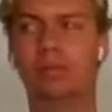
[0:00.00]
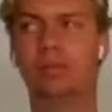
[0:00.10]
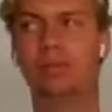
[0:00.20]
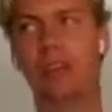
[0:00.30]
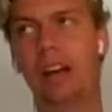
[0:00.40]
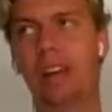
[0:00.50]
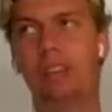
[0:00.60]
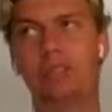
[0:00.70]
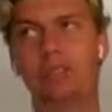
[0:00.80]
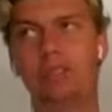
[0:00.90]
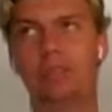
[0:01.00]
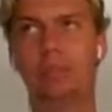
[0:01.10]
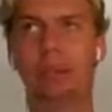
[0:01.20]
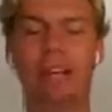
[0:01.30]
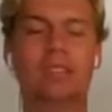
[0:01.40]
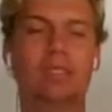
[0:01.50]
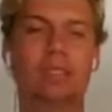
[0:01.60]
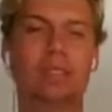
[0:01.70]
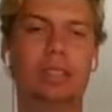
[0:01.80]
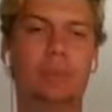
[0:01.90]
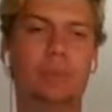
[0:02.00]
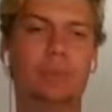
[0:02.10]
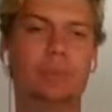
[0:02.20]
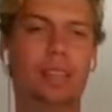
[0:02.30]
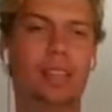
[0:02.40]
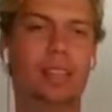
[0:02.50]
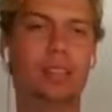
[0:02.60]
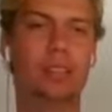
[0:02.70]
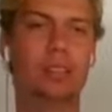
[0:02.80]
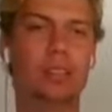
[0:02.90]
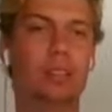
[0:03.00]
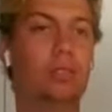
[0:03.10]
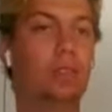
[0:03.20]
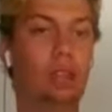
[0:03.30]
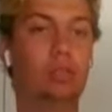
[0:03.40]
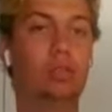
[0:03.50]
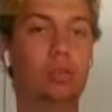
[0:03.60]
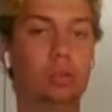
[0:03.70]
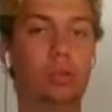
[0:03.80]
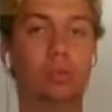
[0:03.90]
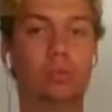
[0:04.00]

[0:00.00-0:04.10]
5, the backstory. So that was cool.